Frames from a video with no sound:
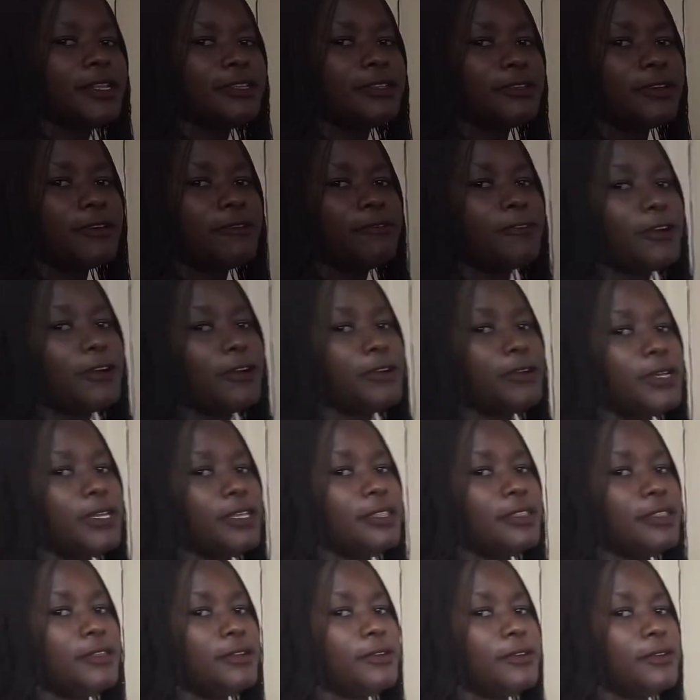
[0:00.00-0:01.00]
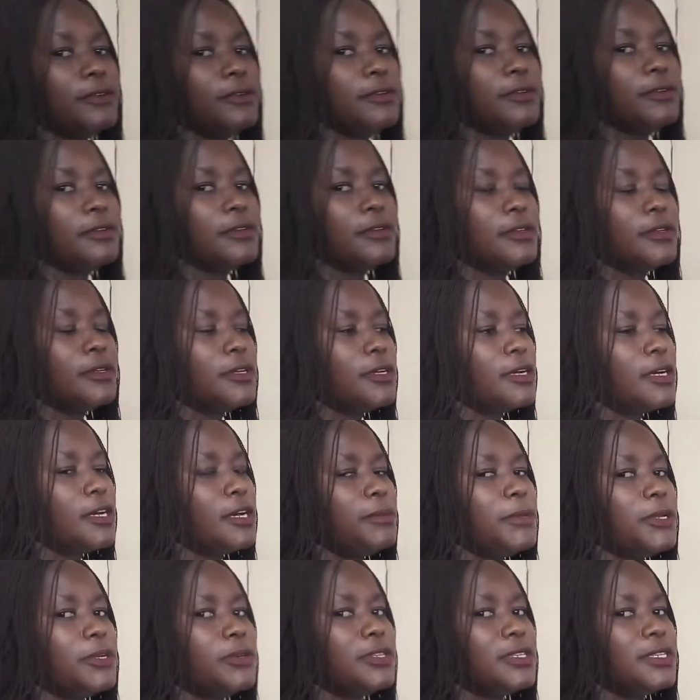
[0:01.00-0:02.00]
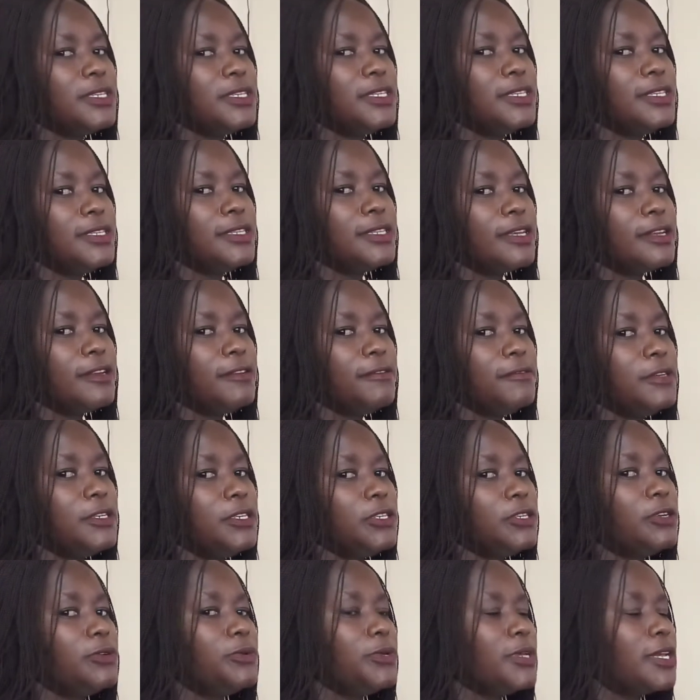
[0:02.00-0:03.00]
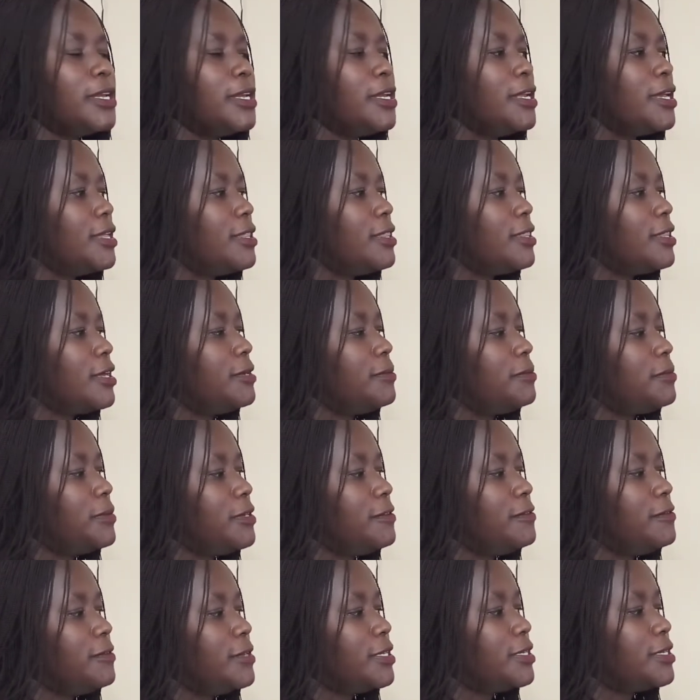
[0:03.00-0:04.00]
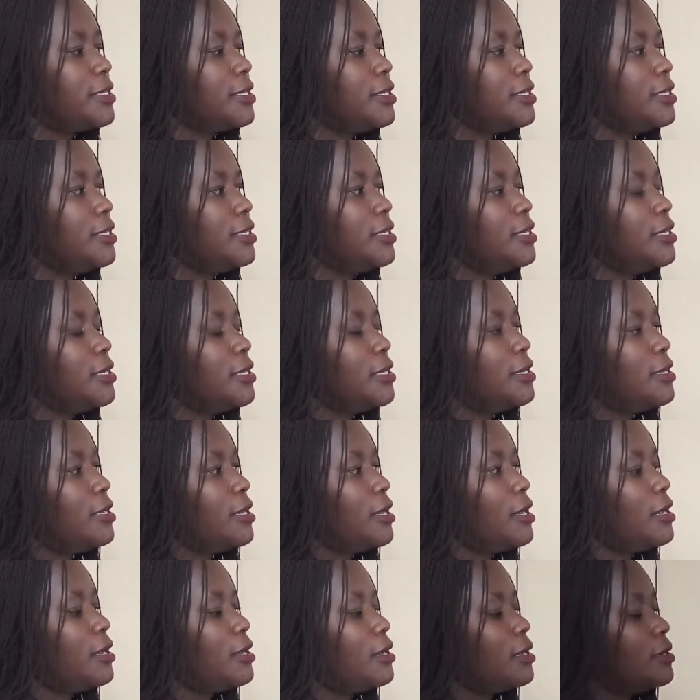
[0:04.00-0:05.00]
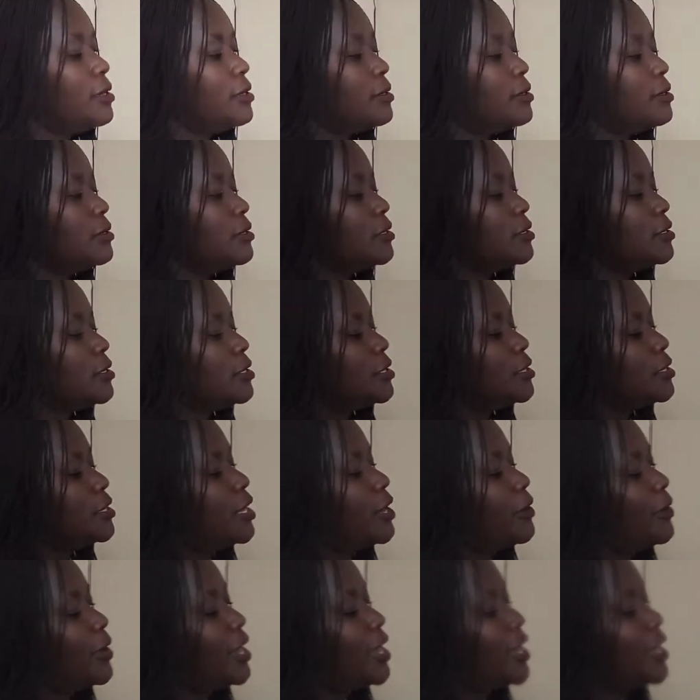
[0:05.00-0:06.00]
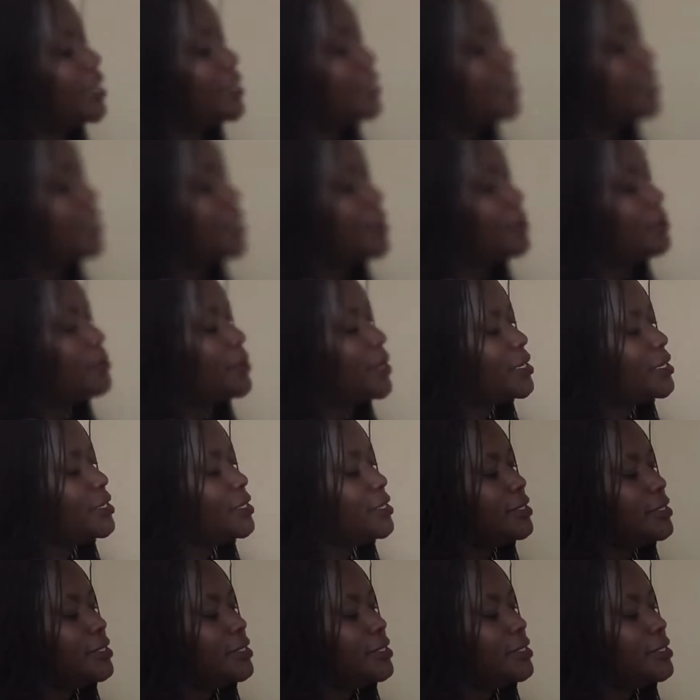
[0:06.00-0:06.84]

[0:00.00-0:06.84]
you're following through because this is a revision. We have done that previously. Our last number is